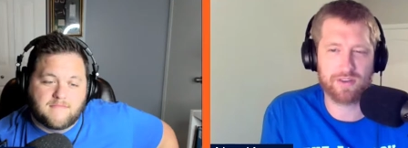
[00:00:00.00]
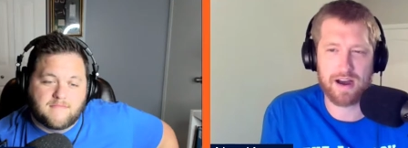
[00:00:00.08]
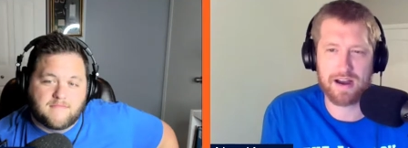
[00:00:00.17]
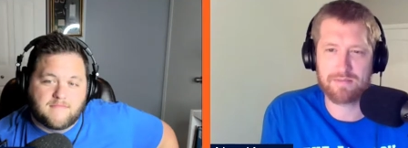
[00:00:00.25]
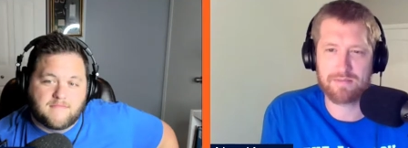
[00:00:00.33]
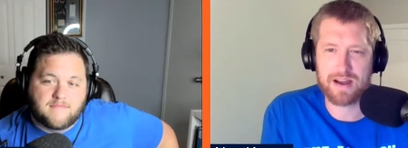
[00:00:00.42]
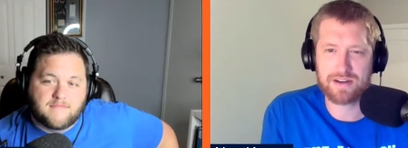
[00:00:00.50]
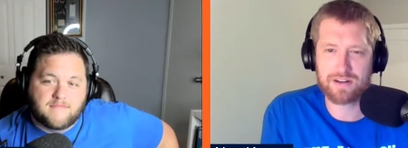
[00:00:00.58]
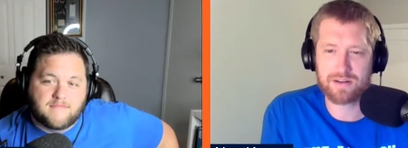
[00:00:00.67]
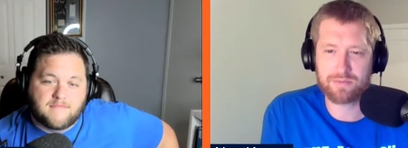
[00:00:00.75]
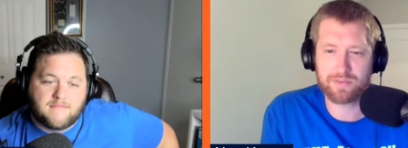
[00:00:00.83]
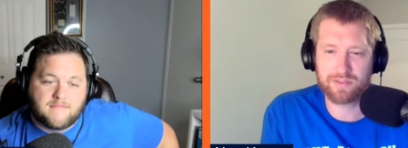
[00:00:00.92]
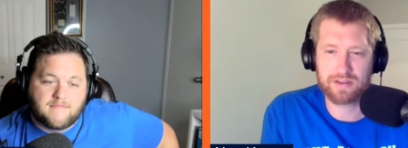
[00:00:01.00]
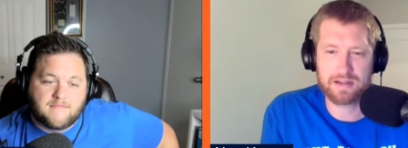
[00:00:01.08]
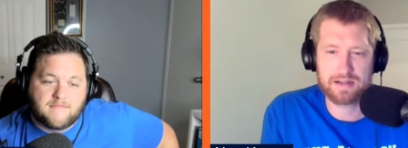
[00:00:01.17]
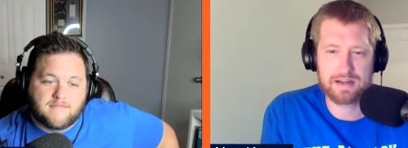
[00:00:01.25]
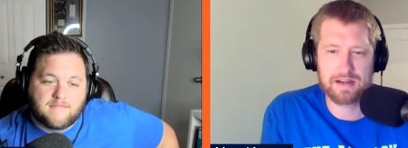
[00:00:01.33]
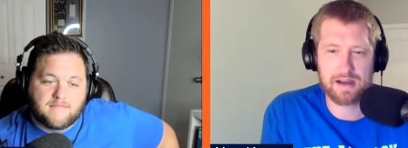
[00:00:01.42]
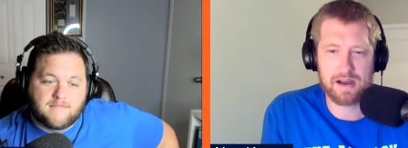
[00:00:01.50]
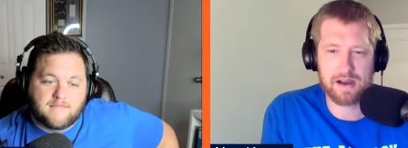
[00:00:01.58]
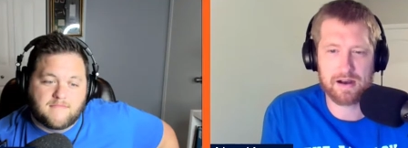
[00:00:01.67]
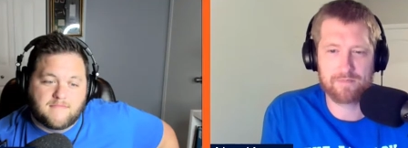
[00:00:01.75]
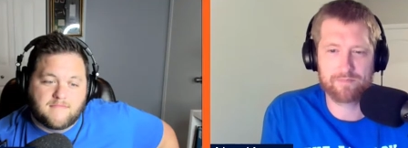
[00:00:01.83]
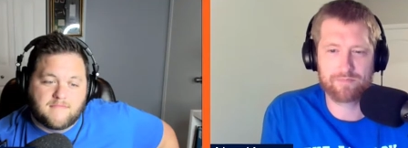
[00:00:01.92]
Speaker 1: matchups.
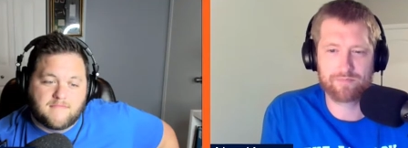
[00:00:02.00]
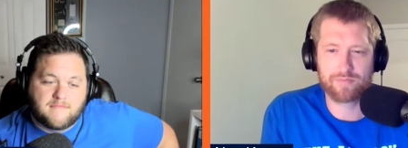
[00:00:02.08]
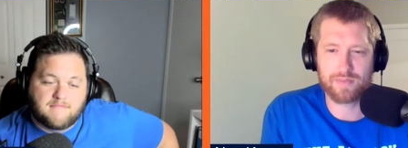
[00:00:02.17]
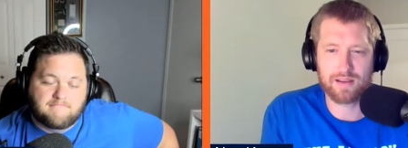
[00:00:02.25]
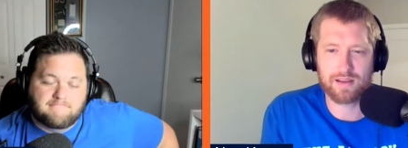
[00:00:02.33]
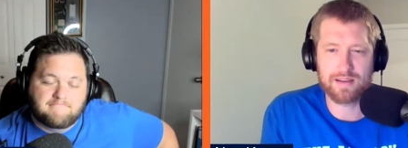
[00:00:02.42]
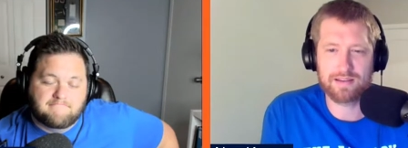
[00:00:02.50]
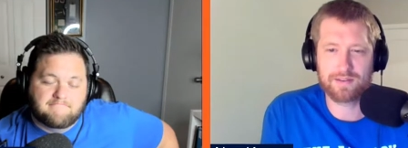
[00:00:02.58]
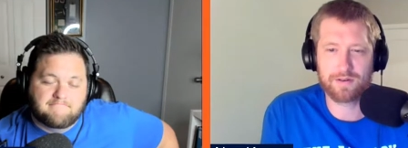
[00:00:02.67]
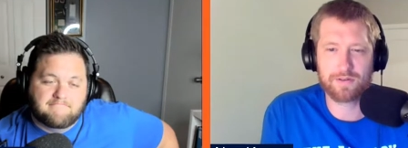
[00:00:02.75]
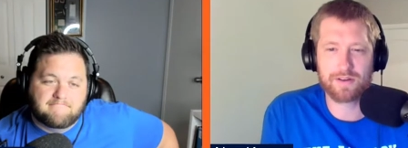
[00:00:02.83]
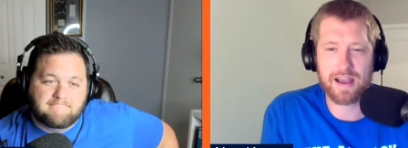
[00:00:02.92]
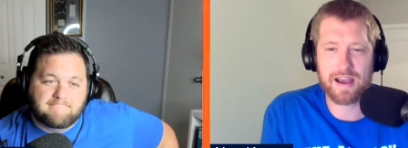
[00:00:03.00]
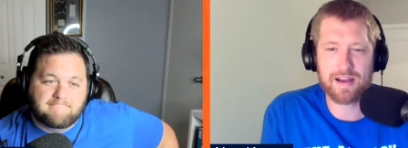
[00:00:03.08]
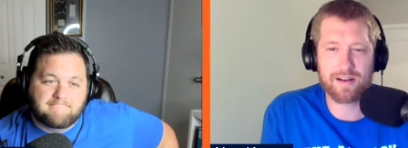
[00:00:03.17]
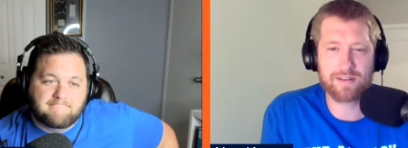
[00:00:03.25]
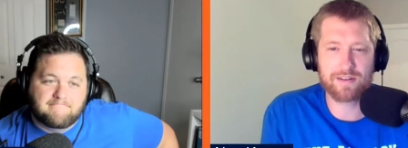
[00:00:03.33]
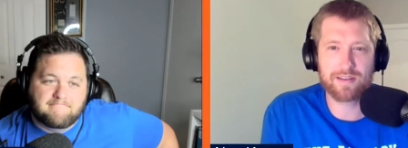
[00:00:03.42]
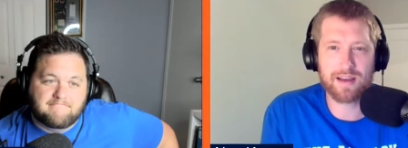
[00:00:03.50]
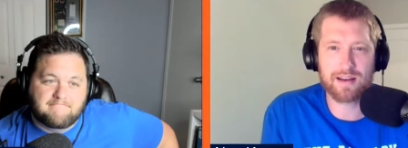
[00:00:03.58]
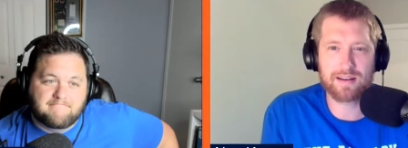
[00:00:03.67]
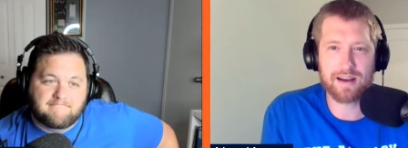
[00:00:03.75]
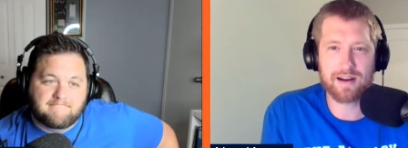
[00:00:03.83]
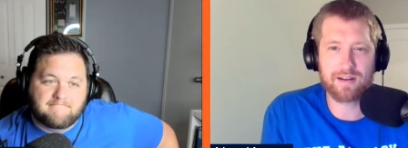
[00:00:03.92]
Um, he's only had under 10
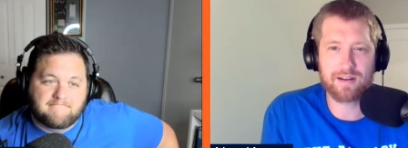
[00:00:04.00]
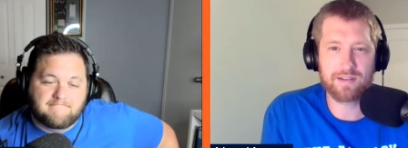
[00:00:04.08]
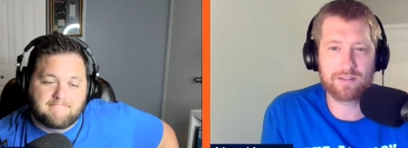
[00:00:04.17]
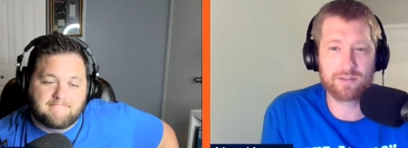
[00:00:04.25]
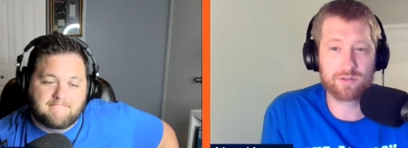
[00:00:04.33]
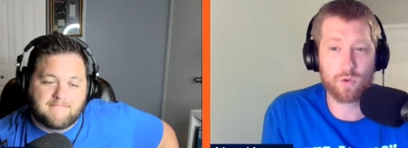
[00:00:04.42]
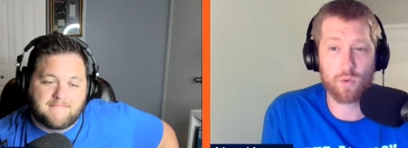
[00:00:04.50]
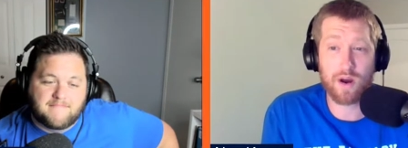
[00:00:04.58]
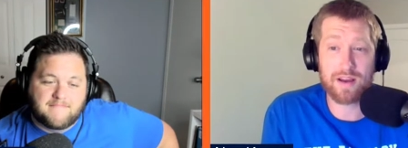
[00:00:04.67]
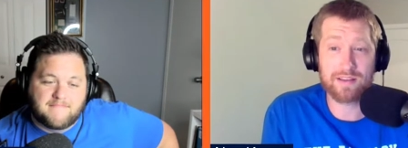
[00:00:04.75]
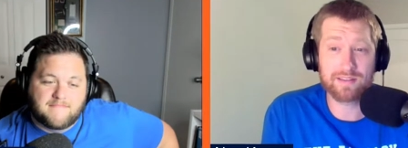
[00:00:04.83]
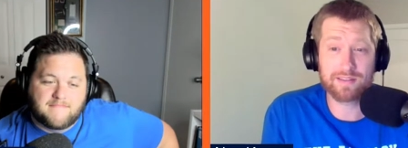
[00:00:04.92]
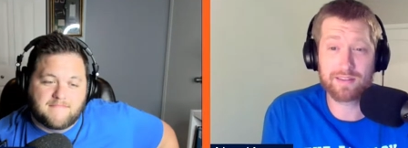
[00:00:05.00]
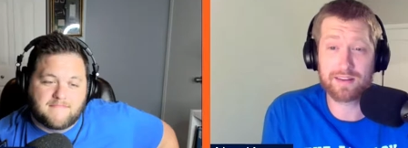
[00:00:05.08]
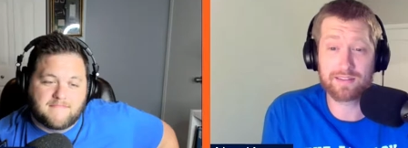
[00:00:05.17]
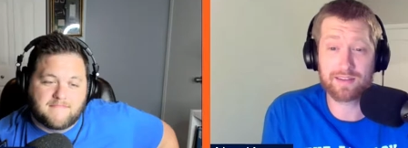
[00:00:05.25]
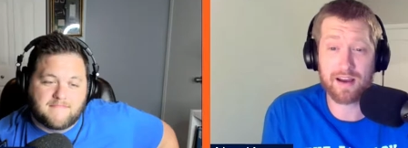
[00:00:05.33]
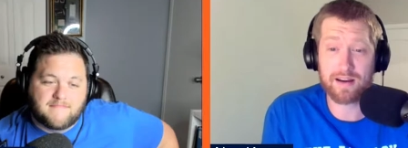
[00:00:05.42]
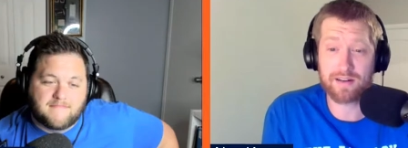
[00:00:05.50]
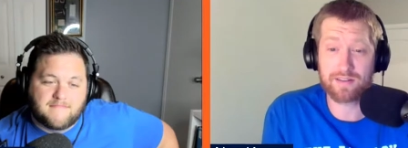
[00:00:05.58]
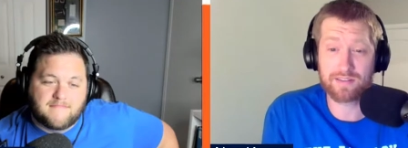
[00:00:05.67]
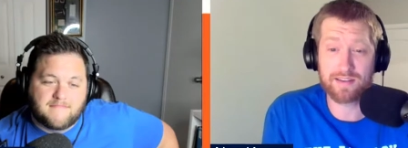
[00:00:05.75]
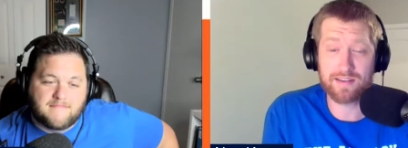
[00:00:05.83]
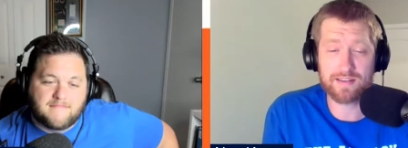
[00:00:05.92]
carries twice the entire
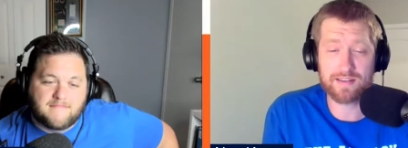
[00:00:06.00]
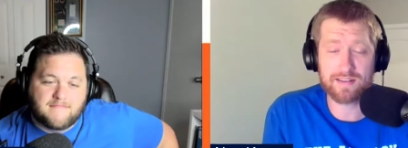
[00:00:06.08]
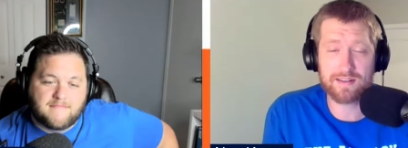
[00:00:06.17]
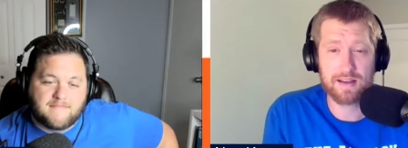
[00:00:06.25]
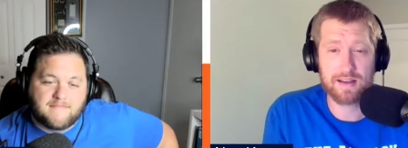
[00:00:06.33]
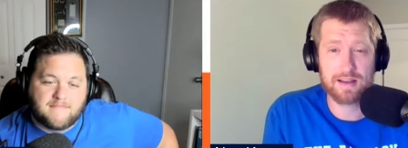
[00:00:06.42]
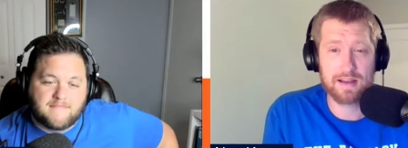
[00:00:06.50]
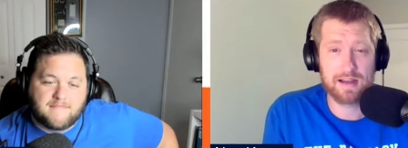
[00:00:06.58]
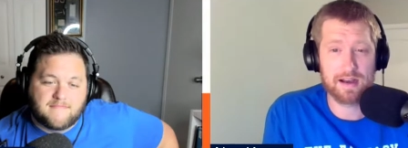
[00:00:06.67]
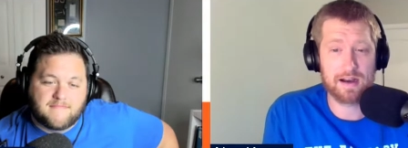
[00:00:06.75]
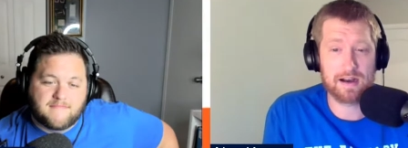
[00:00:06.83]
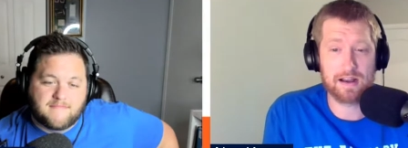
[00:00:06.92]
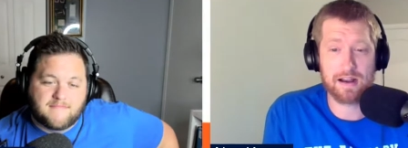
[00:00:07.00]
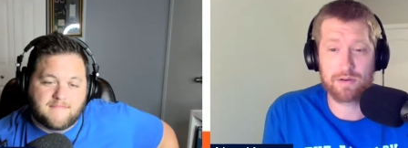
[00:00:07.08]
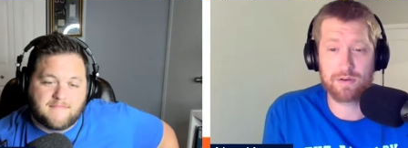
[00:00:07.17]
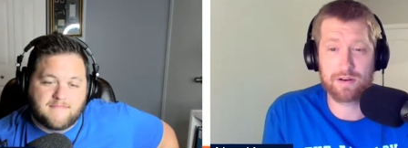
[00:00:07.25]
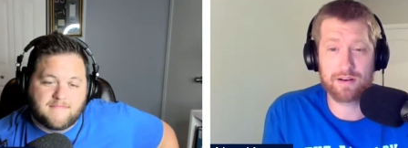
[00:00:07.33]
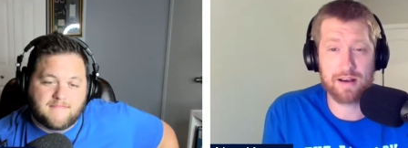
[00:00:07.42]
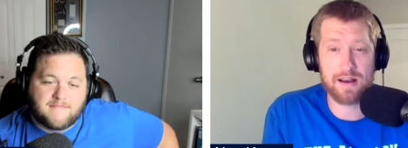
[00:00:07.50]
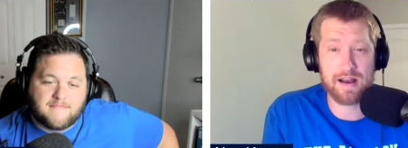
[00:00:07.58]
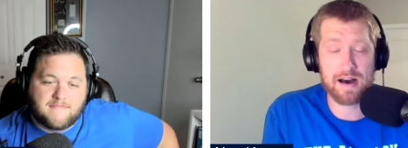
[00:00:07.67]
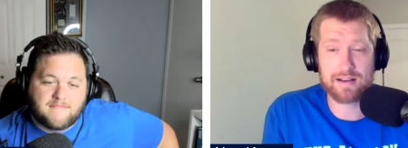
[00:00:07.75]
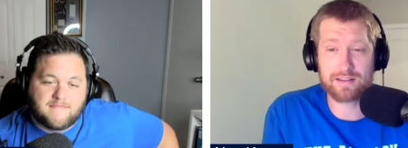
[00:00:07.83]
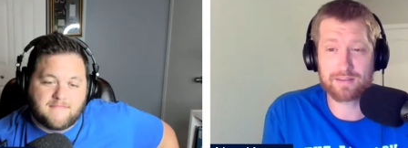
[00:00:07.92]
season. Uh, and I would not
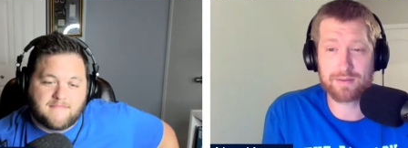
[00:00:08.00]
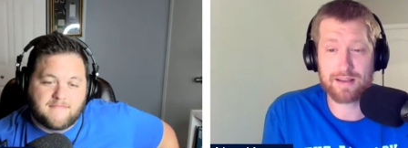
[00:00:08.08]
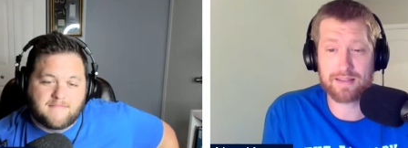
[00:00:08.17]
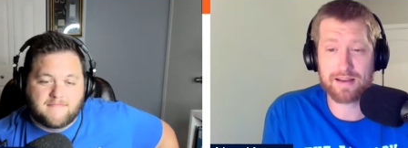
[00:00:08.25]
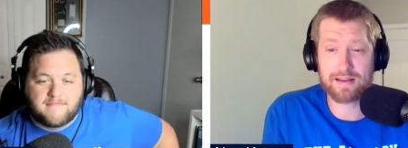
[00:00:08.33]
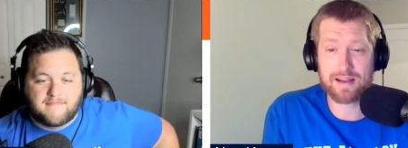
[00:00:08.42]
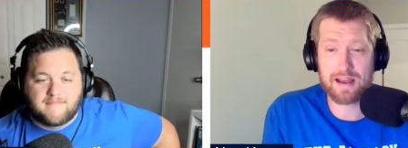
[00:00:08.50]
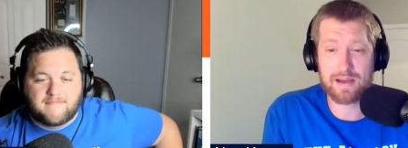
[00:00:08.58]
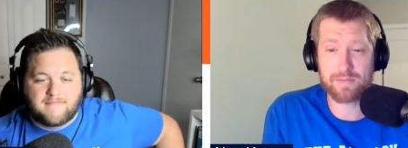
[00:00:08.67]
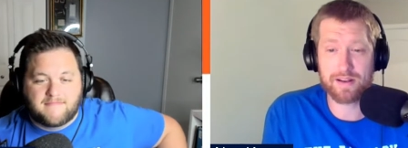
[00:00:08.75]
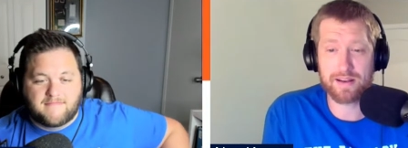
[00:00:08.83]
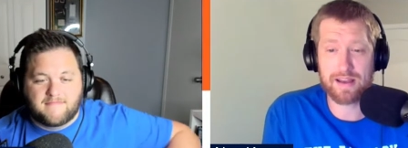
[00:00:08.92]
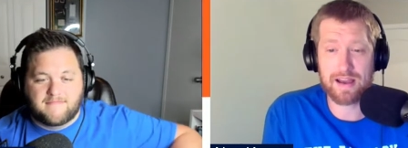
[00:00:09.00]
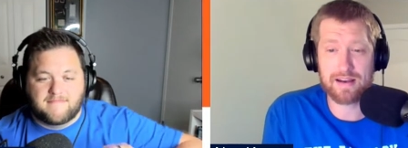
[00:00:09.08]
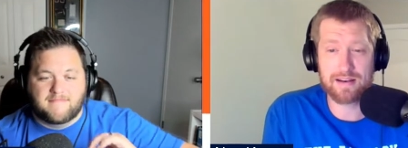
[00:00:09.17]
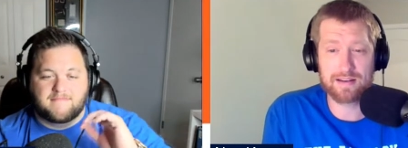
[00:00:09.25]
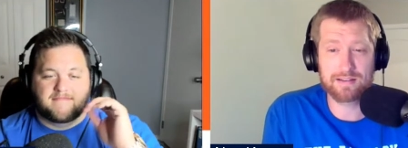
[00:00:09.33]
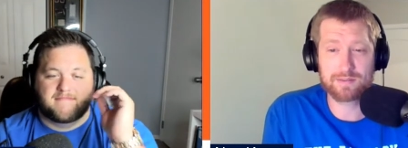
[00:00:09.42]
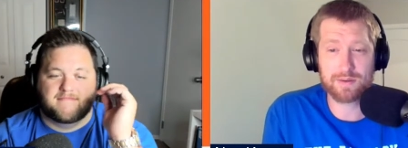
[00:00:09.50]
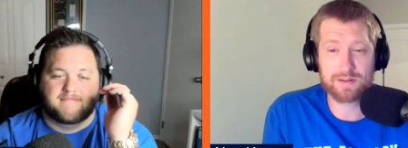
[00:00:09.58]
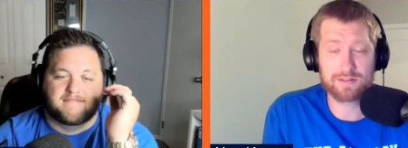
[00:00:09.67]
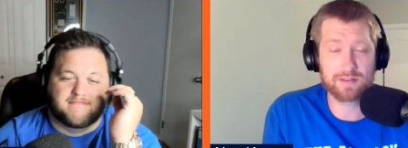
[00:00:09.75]
expect that to happen again. And especially if he's